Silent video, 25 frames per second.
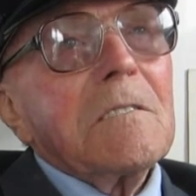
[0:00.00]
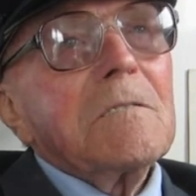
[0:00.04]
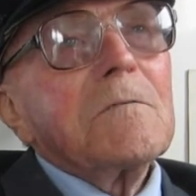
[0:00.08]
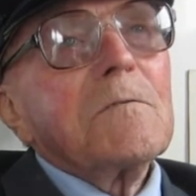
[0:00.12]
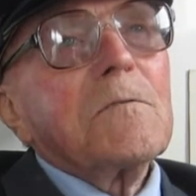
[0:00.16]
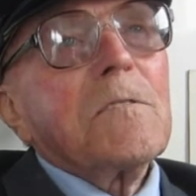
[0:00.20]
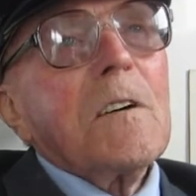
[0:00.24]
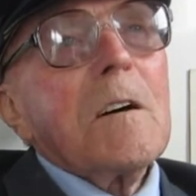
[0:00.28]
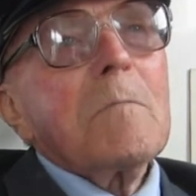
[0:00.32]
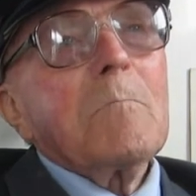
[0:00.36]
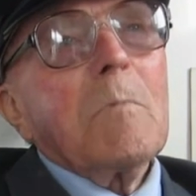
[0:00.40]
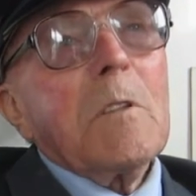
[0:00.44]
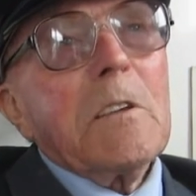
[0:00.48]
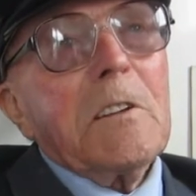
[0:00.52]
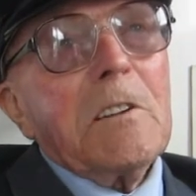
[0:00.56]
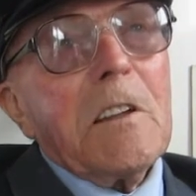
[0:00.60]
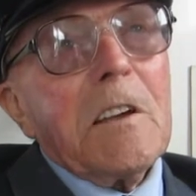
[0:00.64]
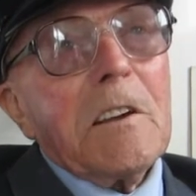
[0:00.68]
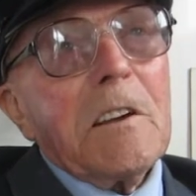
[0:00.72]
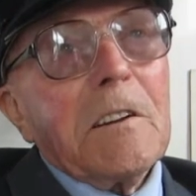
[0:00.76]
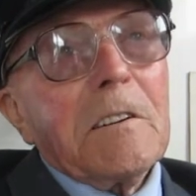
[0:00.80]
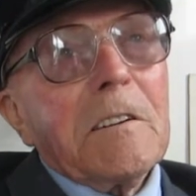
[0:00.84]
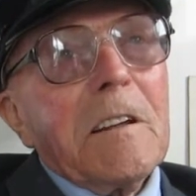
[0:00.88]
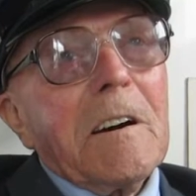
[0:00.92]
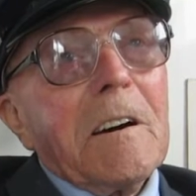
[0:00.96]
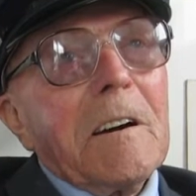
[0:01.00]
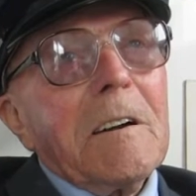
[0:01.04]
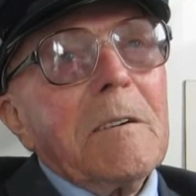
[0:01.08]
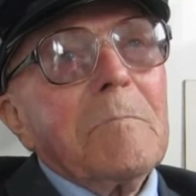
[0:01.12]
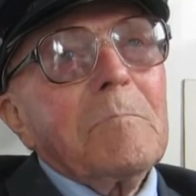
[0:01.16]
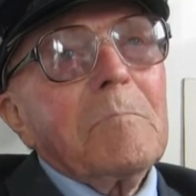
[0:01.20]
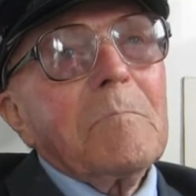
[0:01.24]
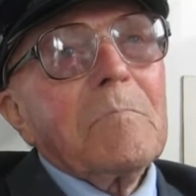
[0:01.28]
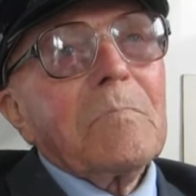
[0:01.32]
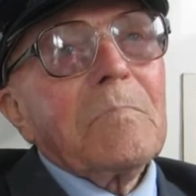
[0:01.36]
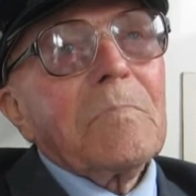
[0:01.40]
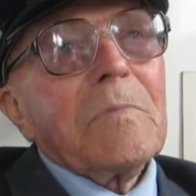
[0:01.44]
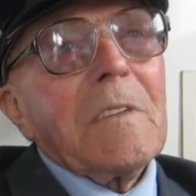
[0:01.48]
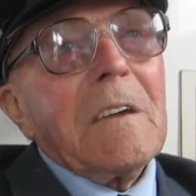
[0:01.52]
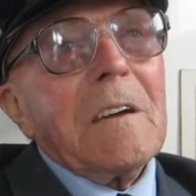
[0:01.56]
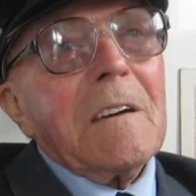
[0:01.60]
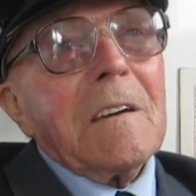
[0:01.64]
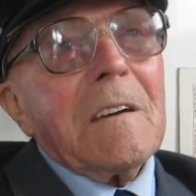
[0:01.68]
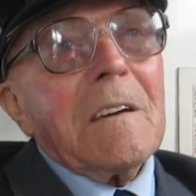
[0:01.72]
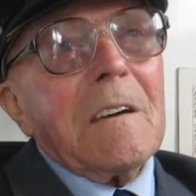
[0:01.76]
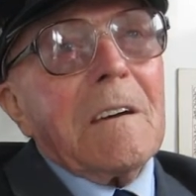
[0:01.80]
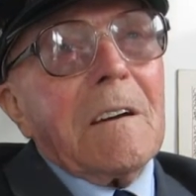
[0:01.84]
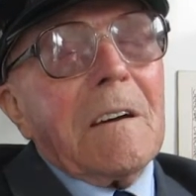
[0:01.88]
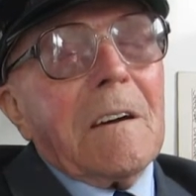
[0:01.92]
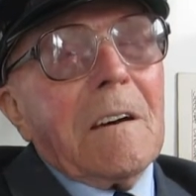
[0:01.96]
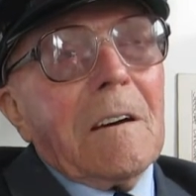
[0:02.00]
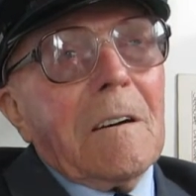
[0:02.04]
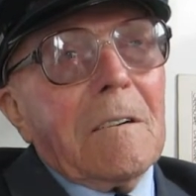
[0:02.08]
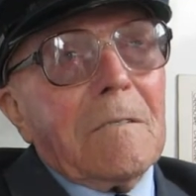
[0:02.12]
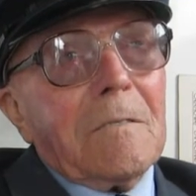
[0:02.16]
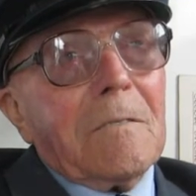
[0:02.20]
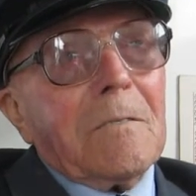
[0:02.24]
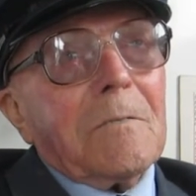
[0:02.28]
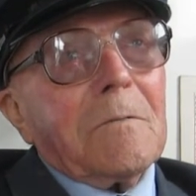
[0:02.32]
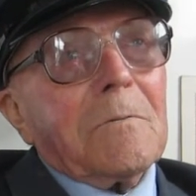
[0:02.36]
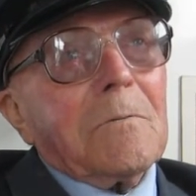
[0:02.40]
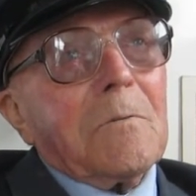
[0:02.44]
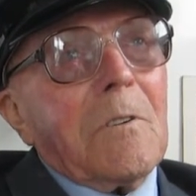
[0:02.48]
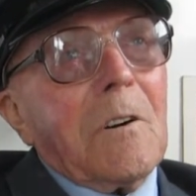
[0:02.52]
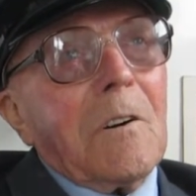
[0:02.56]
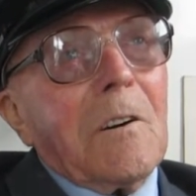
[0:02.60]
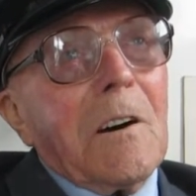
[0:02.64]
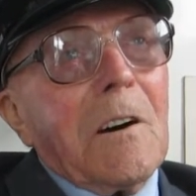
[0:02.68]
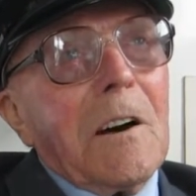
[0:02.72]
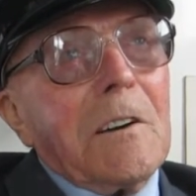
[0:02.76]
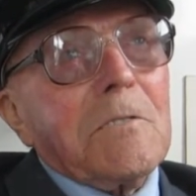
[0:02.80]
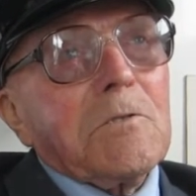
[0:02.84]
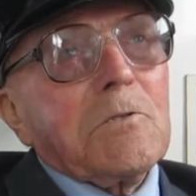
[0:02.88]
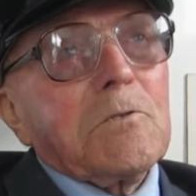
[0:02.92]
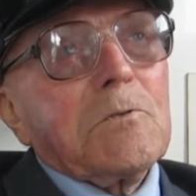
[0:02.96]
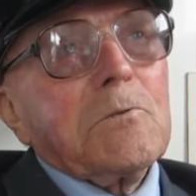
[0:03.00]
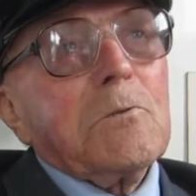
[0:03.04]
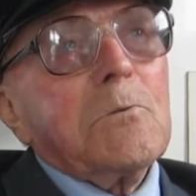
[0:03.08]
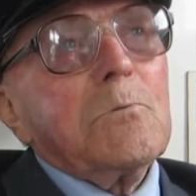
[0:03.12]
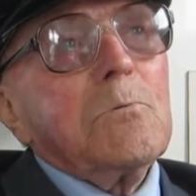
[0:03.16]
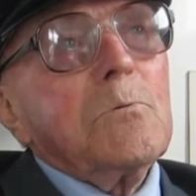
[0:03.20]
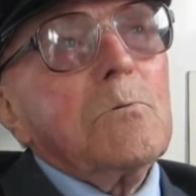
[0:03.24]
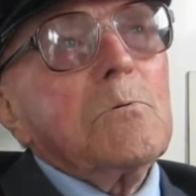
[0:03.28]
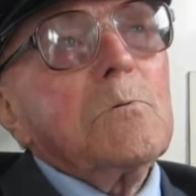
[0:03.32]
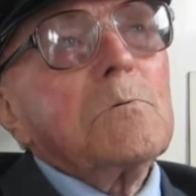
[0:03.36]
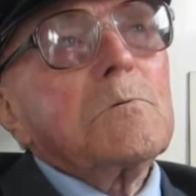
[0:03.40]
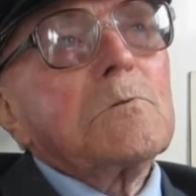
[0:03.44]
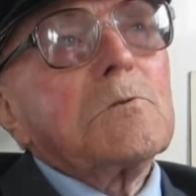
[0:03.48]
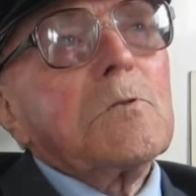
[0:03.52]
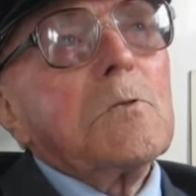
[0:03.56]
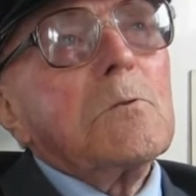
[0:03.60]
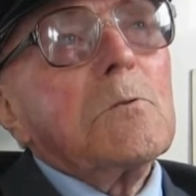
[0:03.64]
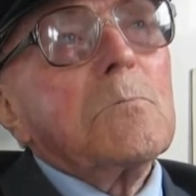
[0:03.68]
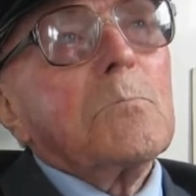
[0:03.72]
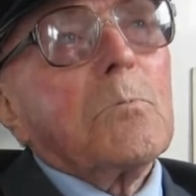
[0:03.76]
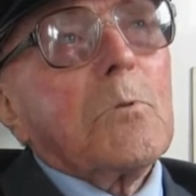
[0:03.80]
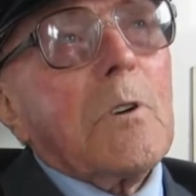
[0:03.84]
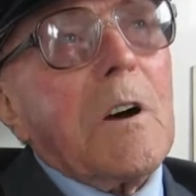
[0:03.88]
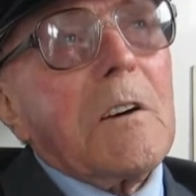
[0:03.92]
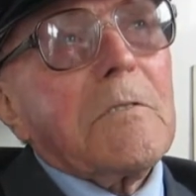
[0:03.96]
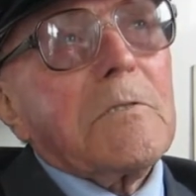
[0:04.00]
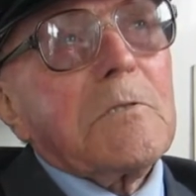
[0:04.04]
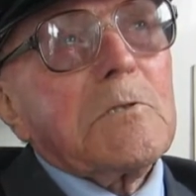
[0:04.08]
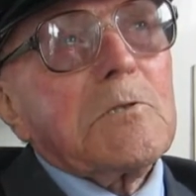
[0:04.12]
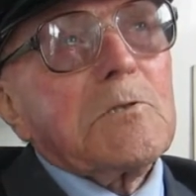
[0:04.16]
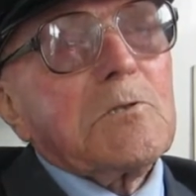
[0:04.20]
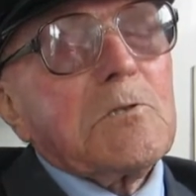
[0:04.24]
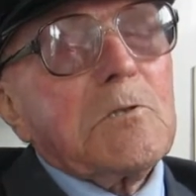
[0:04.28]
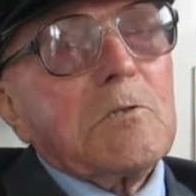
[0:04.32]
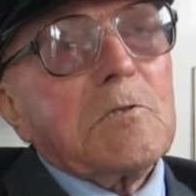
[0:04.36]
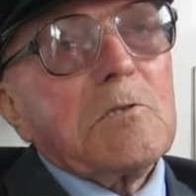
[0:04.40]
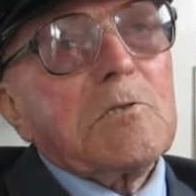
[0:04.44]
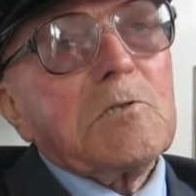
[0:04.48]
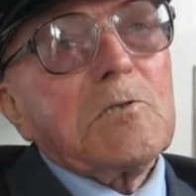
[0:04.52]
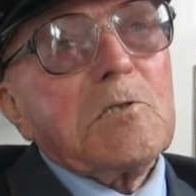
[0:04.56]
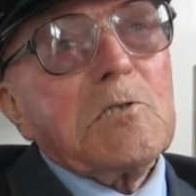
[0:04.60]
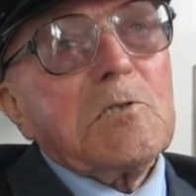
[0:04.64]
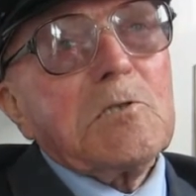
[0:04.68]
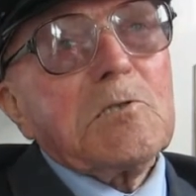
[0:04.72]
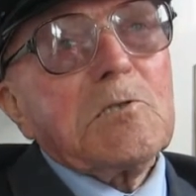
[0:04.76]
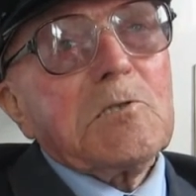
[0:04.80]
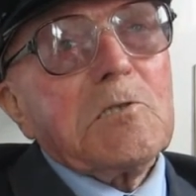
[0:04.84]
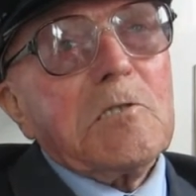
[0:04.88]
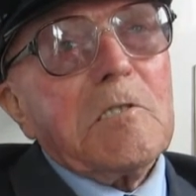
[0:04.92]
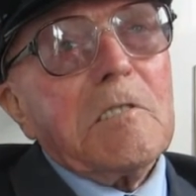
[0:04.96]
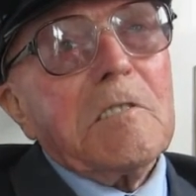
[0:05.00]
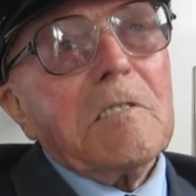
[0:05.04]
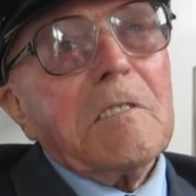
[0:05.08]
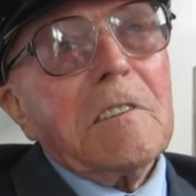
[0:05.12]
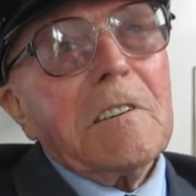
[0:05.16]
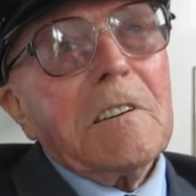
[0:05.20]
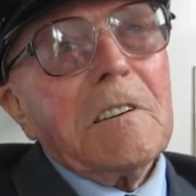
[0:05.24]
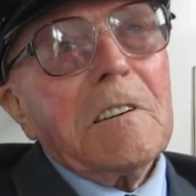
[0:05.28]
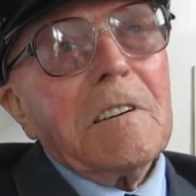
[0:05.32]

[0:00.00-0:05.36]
Family nickname. I had two brothers and a sister,